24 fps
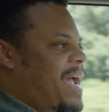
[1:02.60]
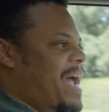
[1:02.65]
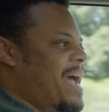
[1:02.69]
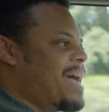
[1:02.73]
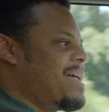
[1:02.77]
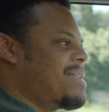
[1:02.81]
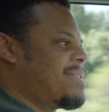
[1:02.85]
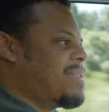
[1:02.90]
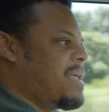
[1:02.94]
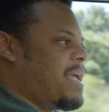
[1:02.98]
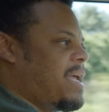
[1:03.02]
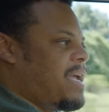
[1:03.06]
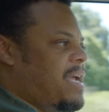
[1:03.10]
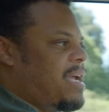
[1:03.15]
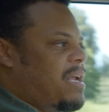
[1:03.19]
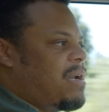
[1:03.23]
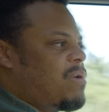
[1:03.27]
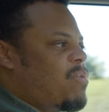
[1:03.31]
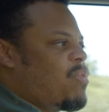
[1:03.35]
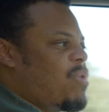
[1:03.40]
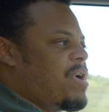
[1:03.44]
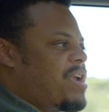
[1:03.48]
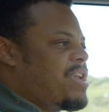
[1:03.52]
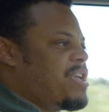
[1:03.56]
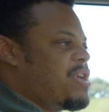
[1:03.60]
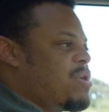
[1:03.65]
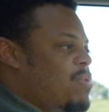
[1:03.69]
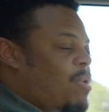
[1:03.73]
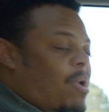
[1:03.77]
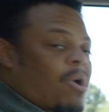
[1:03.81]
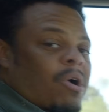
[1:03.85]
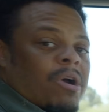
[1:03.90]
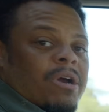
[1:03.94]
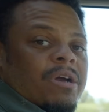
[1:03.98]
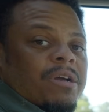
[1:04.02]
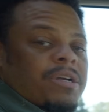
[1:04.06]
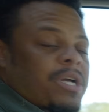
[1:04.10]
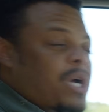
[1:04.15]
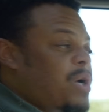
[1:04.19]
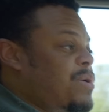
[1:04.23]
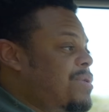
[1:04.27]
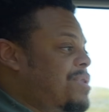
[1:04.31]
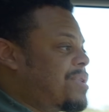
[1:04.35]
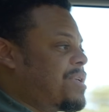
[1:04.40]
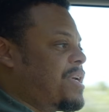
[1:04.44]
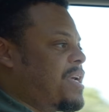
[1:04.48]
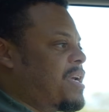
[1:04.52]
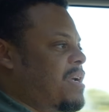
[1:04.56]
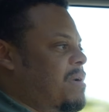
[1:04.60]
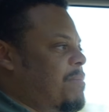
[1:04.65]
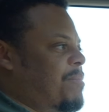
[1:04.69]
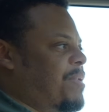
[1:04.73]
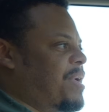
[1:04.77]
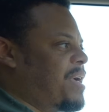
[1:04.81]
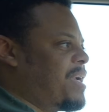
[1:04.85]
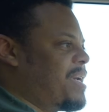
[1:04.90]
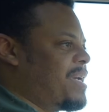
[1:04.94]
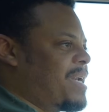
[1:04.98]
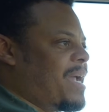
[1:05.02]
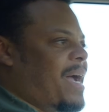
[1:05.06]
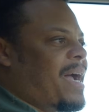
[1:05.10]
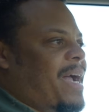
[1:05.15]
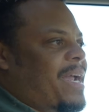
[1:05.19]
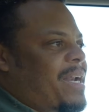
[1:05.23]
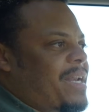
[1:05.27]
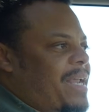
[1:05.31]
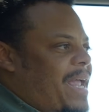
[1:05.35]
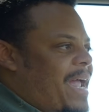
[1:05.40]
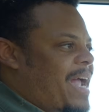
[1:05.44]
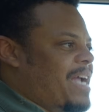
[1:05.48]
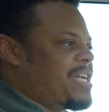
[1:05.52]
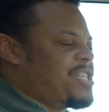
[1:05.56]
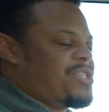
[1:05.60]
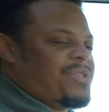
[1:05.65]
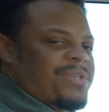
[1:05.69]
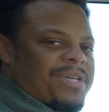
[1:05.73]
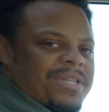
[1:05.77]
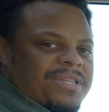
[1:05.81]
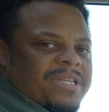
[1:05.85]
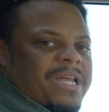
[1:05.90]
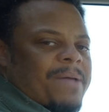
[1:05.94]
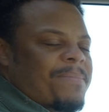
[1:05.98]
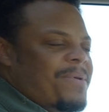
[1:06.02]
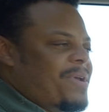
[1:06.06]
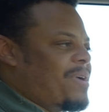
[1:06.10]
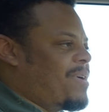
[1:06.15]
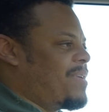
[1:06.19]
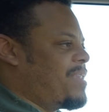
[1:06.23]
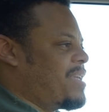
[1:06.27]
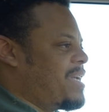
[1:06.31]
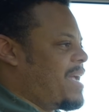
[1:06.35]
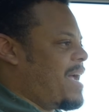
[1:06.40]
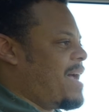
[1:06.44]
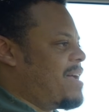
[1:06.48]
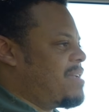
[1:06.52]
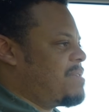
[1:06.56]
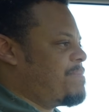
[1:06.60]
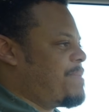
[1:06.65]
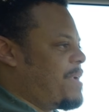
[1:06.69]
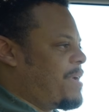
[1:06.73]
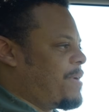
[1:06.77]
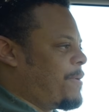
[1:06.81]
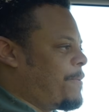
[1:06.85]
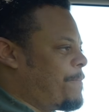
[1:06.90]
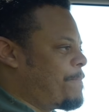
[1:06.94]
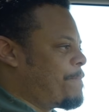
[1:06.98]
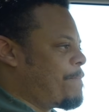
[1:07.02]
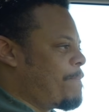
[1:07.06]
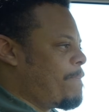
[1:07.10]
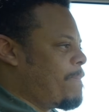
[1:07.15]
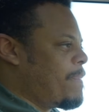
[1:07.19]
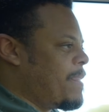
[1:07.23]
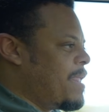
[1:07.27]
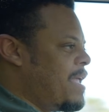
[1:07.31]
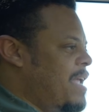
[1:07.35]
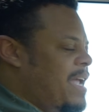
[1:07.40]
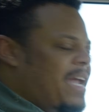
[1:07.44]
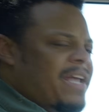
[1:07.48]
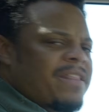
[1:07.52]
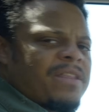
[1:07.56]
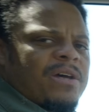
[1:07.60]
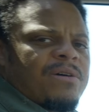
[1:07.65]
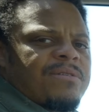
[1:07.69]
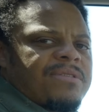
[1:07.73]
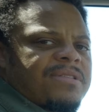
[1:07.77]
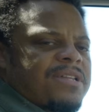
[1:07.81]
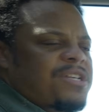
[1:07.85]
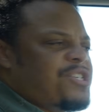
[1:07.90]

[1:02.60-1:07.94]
as in when you are coasting but not actually stepping on the gas pedal. In those